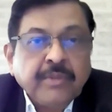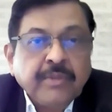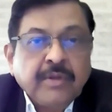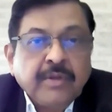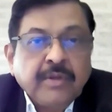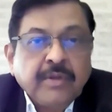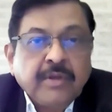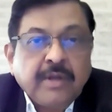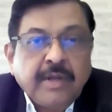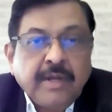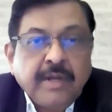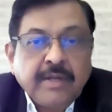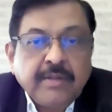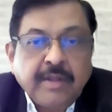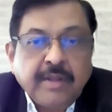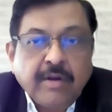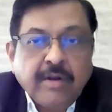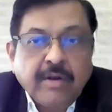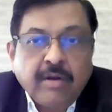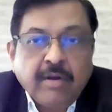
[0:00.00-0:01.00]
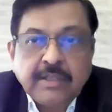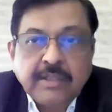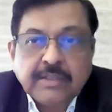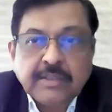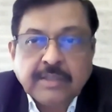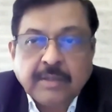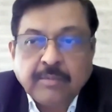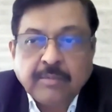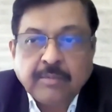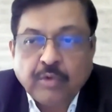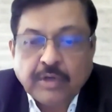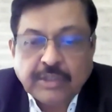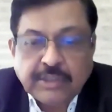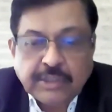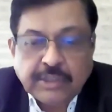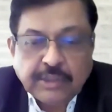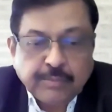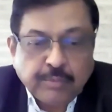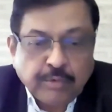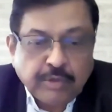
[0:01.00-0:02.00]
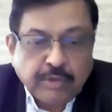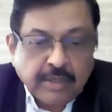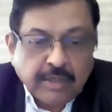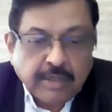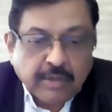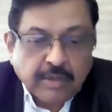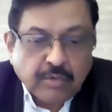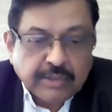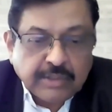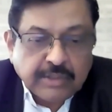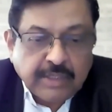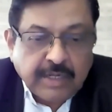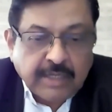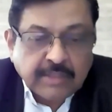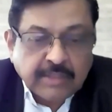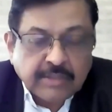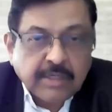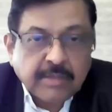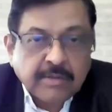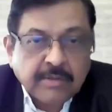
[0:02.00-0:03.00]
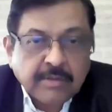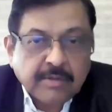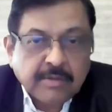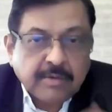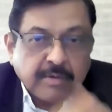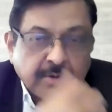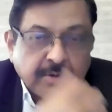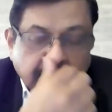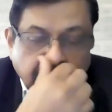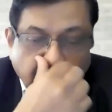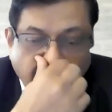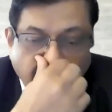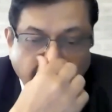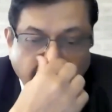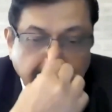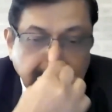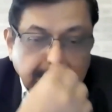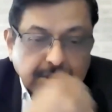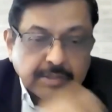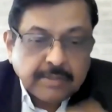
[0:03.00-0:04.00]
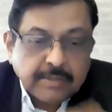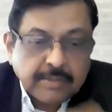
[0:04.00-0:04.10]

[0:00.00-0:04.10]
And there are already some questions put in a question answer box.